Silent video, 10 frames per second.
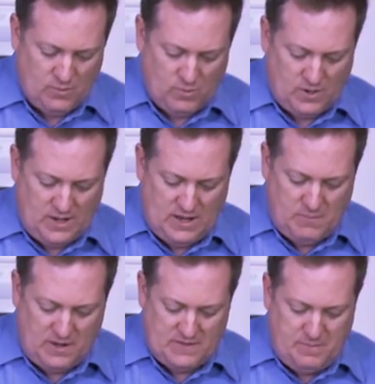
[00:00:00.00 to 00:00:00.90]
We're gonna get them
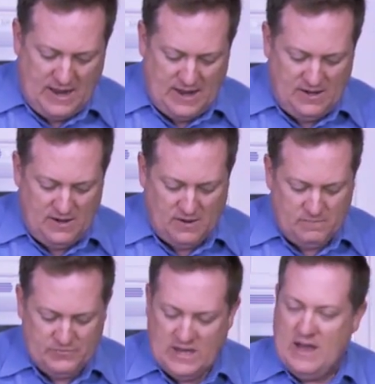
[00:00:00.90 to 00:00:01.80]
on the pan here.
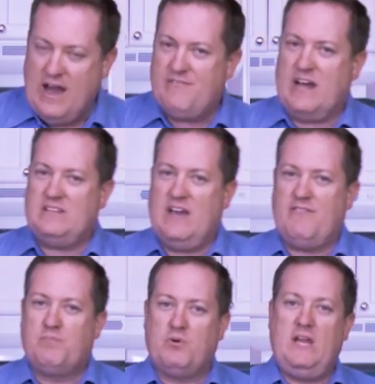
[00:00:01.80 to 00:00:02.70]
I've got the
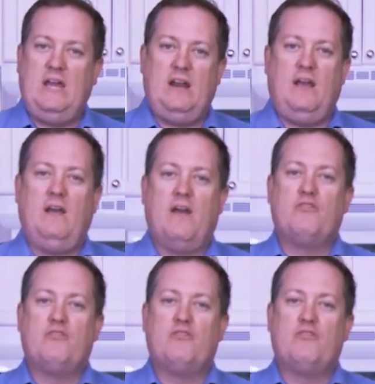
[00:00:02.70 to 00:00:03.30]
oven preheating